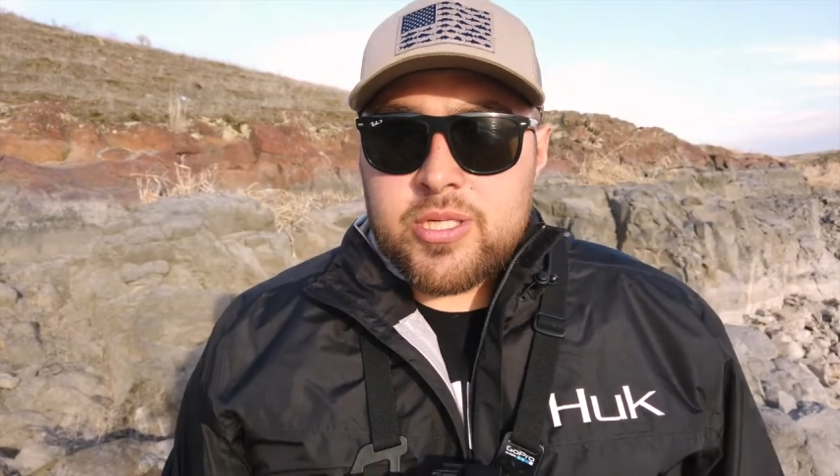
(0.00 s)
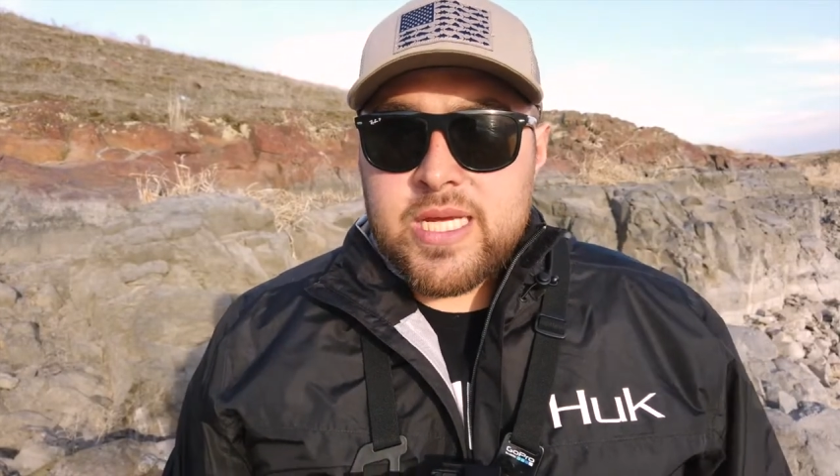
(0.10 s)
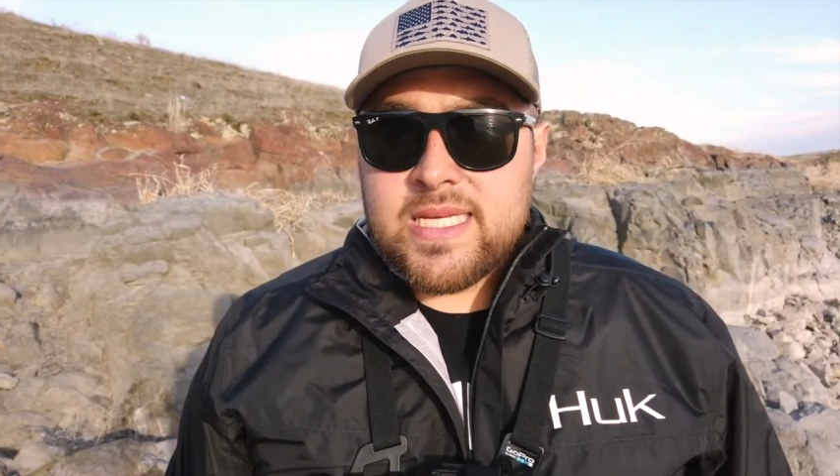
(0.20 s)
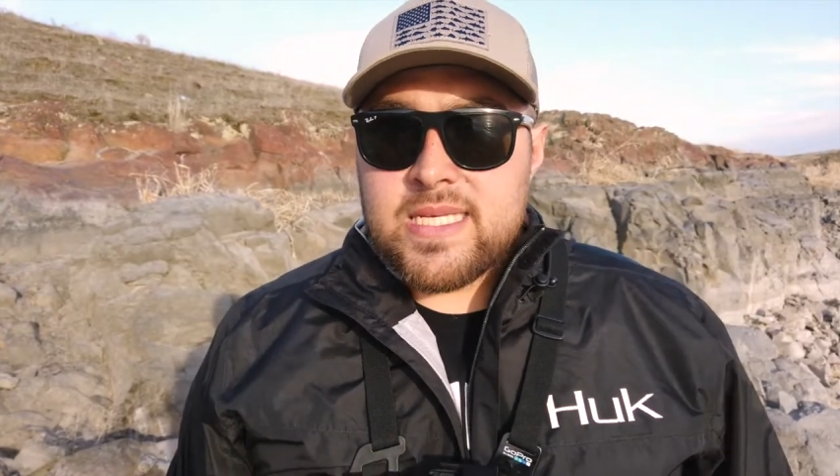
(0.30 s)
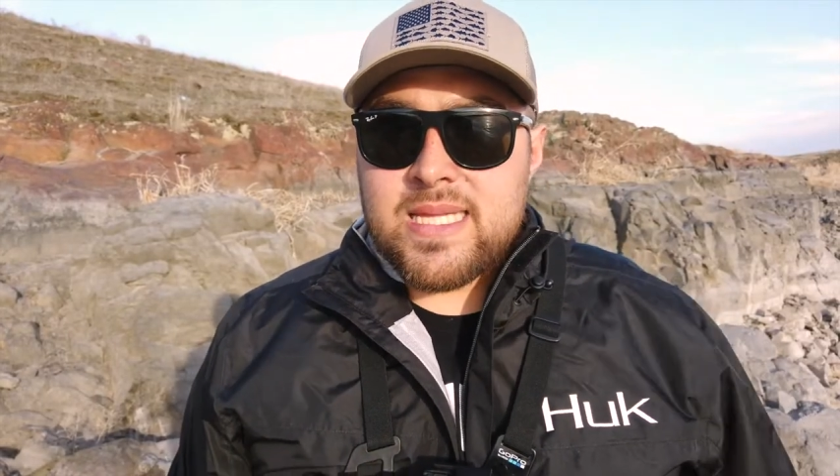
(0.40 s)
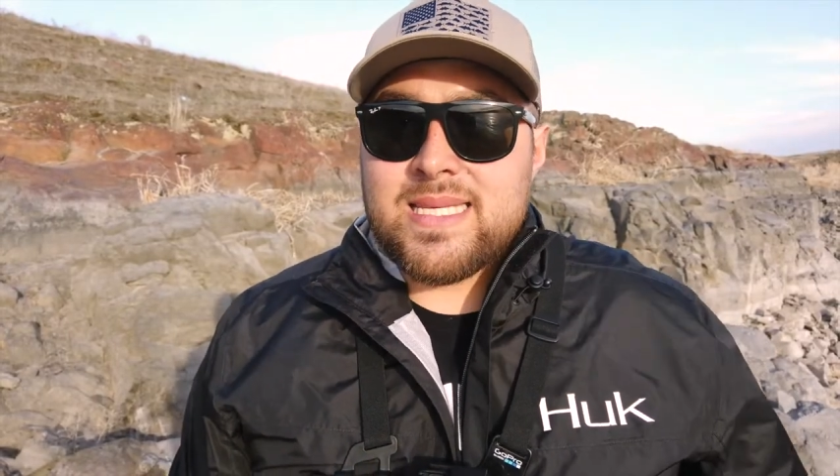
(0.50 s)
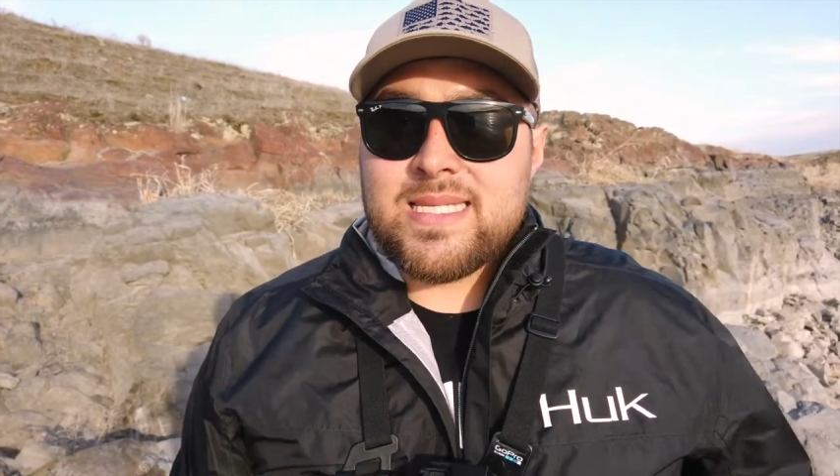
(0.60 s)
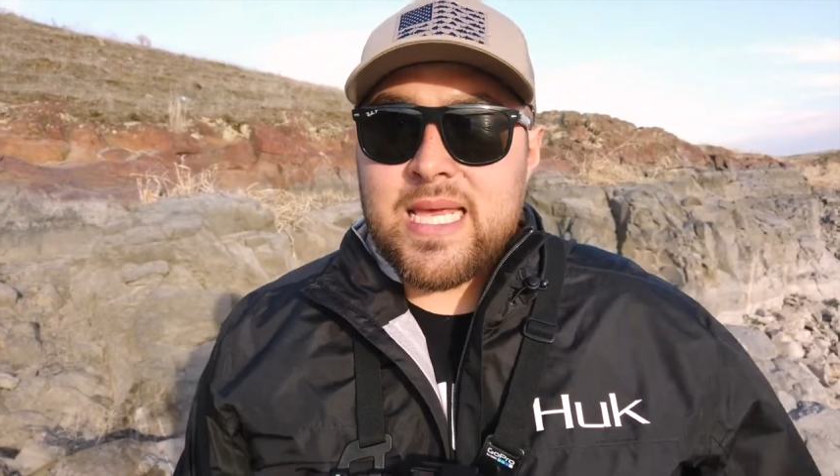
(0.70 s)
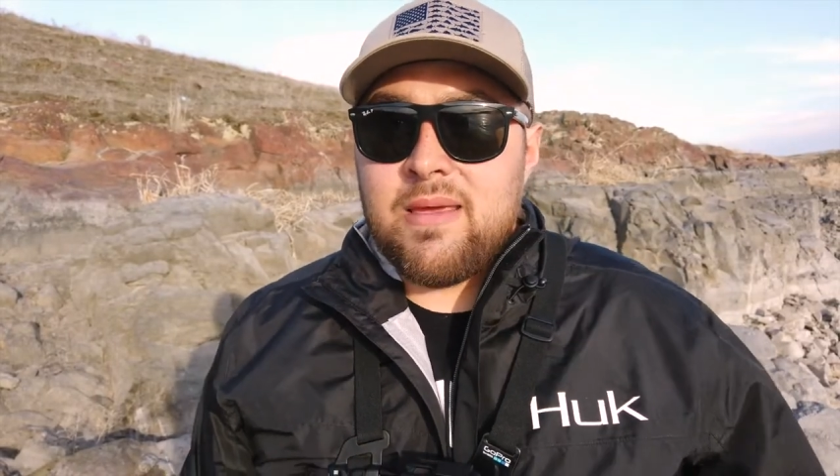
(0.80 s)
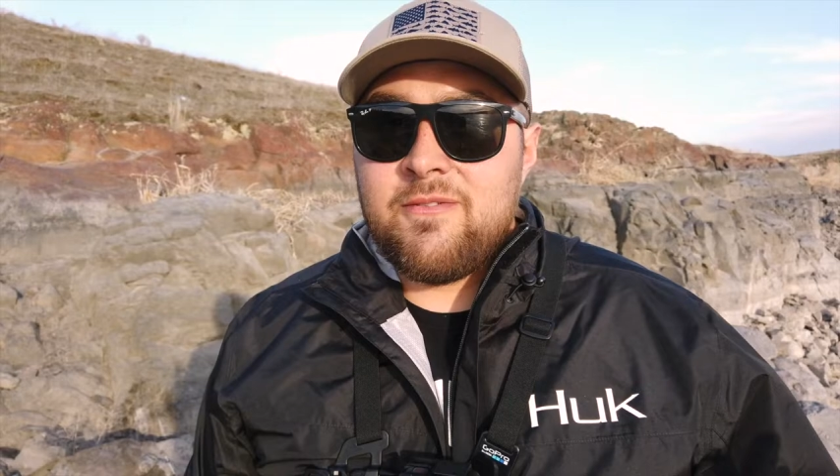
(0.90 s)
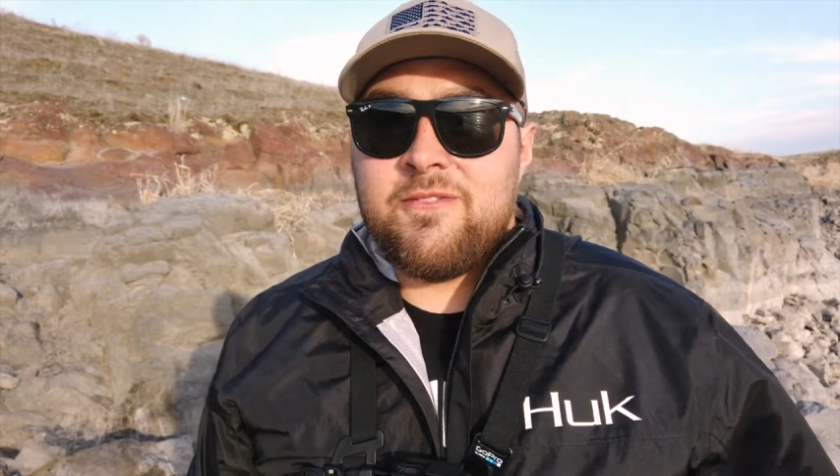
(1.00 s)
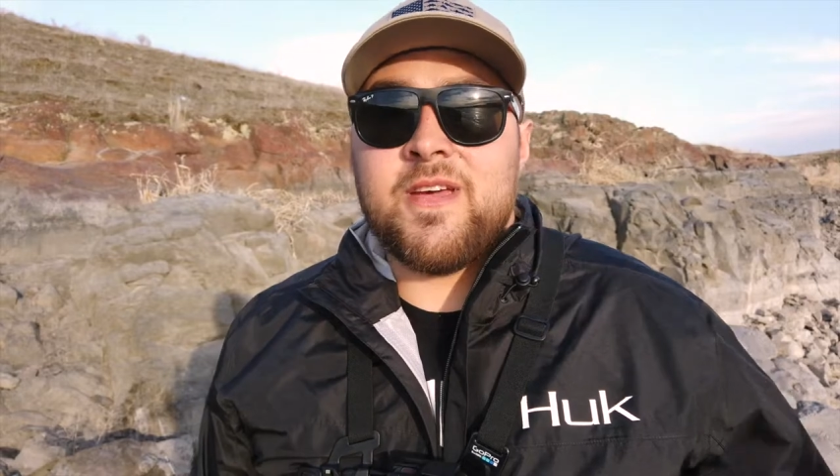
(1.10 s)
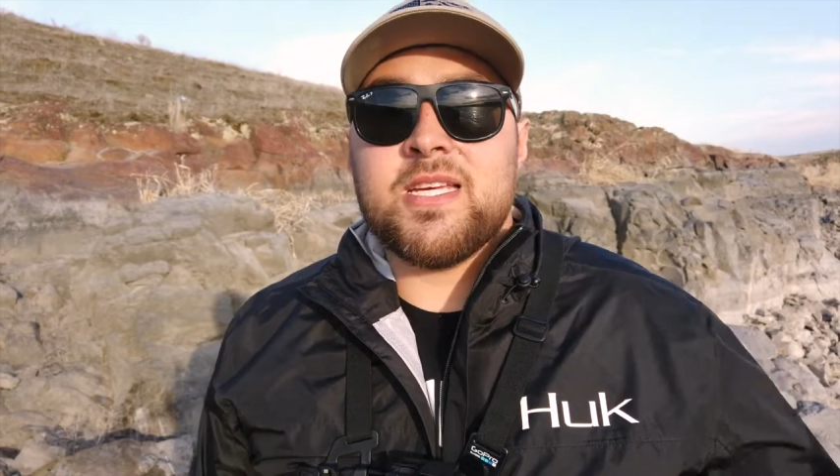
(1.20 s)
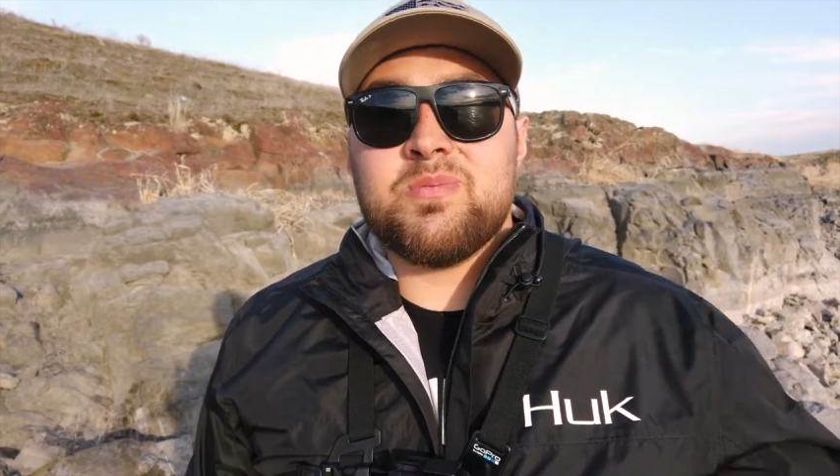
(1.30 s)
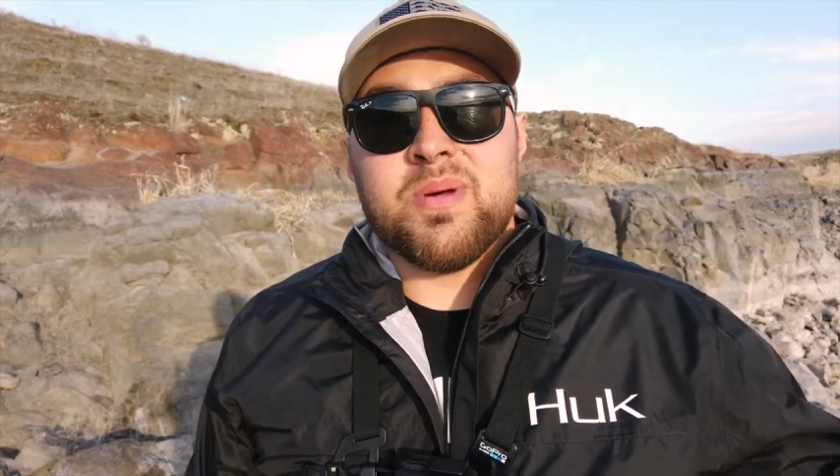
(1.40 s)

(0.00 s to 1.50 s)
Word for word: chasing these same fish,